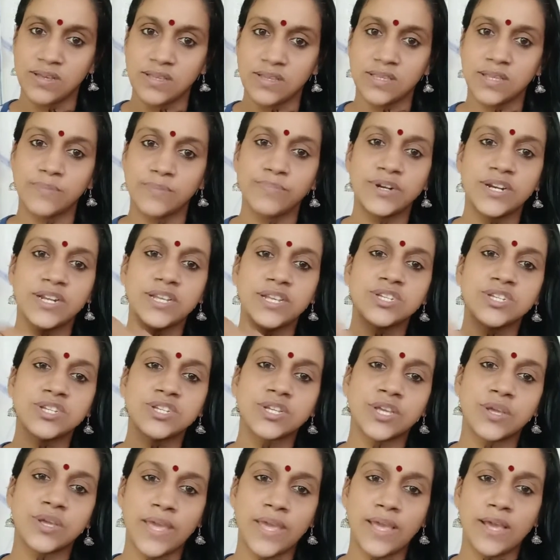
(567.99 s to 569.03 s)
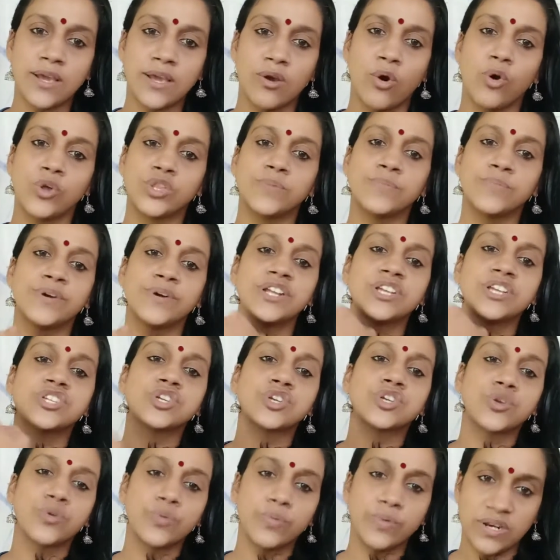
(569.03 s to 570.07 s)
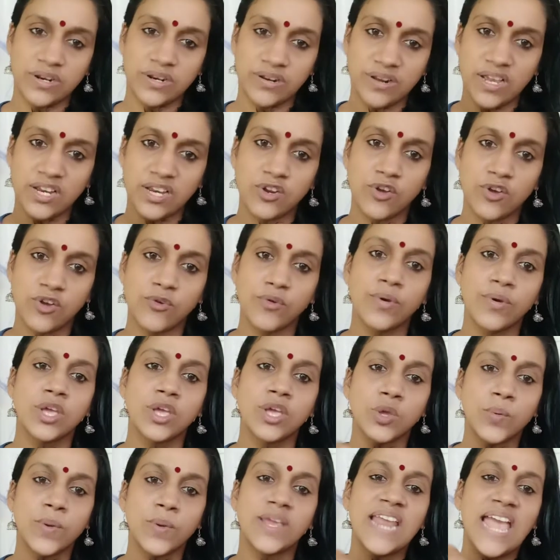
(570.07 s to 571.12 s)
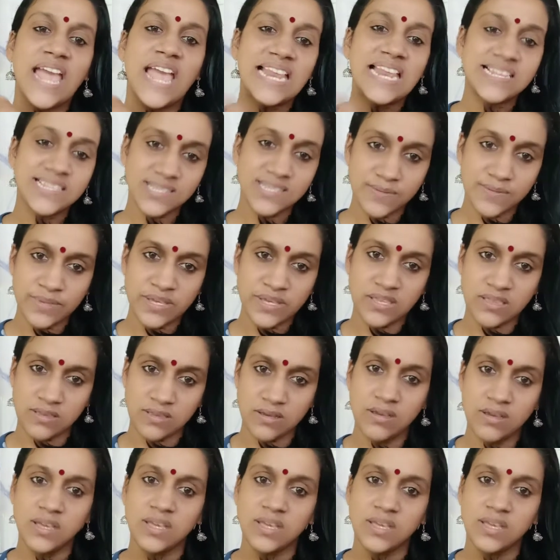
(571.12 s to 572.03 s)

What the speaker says: The British king or the British queen, right now Queen Elizabeth,